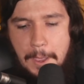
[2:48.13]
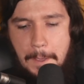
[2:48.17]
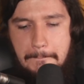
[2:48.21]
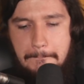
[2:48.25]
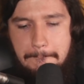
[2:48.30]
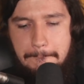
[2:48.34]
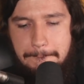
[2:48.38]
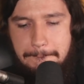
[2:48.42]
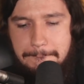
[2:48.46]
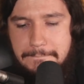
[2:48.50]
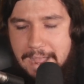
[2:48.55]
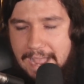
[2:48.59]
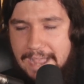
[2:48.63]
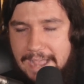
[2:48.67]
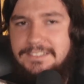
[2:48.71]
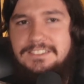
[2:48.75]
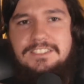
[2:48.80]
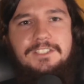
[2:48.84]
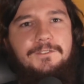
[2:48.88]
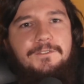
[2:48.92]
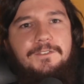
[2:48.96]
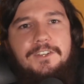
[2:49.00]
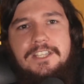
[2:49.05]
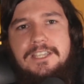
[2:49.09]

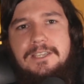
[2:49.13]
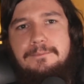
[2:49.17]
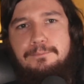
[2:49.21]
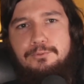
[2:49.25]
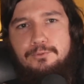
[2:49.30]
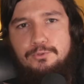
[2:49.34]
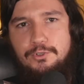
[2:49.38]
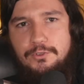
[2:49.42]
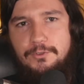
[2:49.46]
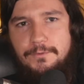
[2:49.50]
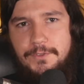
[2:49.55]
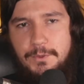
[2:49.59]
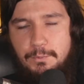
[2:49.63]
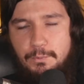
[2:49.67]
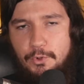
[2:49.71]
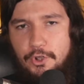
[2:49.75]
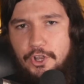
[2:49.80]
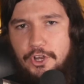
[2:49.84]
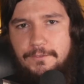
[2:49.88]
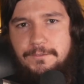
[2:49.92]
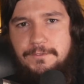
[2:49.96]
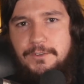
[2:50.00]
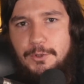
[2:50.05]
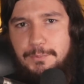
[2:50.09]
massively improve the
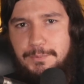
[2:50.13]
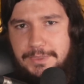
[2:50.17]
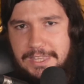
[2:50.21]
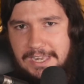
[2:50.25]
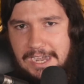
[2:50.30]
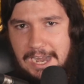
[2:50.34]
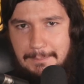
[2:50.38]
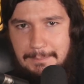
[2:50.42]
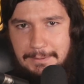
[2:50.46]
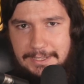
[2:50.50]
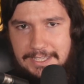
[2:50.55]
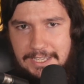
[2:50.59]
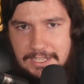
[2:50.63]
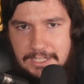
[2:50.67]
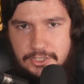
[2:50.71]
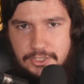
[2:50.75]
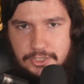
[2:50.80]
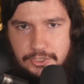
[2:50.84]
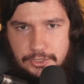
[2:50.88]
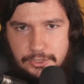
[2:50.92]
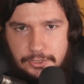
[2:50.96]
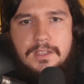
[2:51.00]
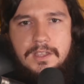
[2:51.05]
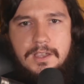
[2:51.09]
workflow of that
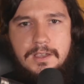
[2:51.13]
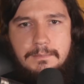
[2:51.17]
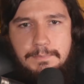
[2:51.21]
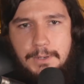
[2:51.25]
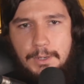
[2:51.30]
application.